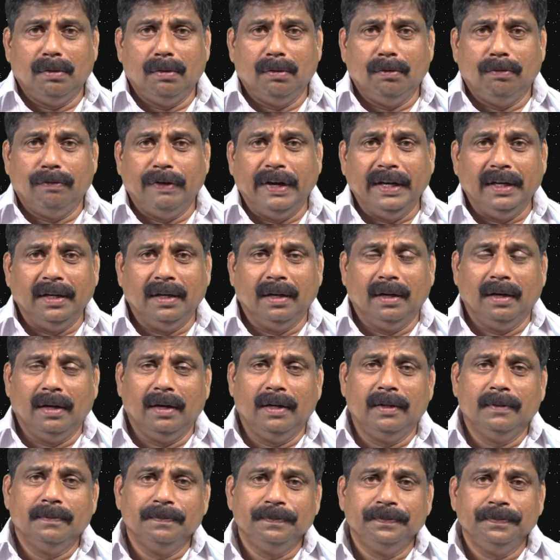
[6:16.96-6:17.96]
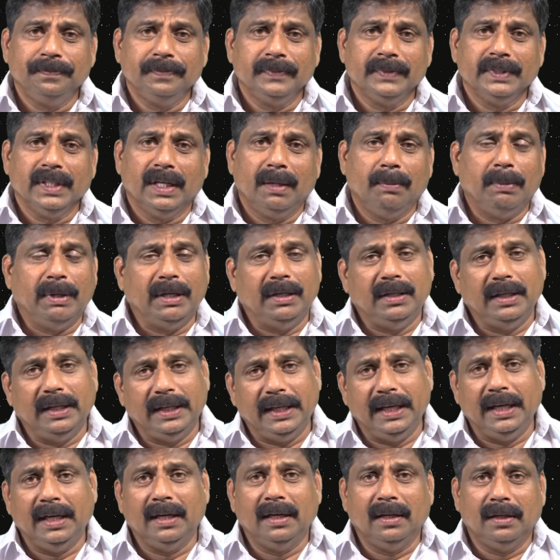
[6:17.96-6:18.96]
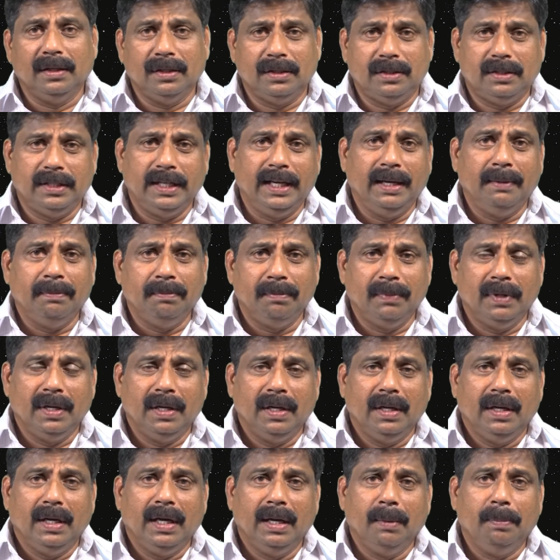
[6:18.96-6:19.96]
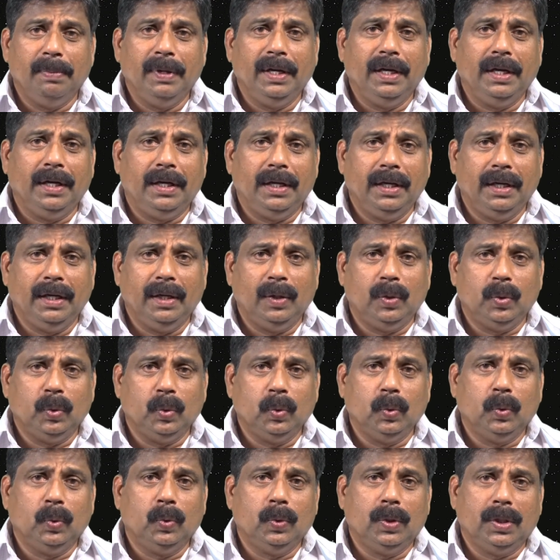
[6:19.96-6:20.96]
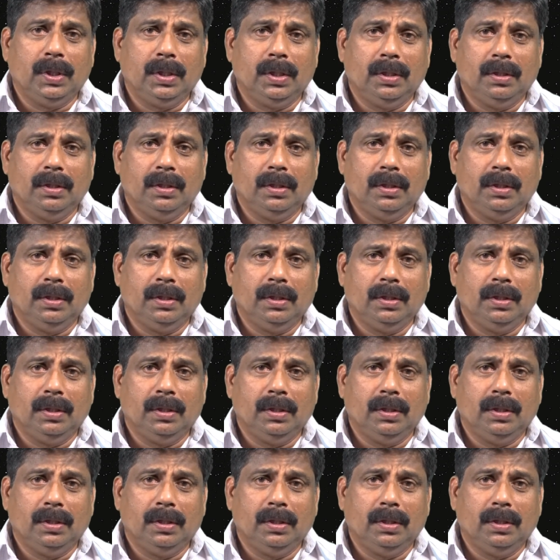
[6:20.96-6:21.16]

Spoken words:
final. But again, the same ability to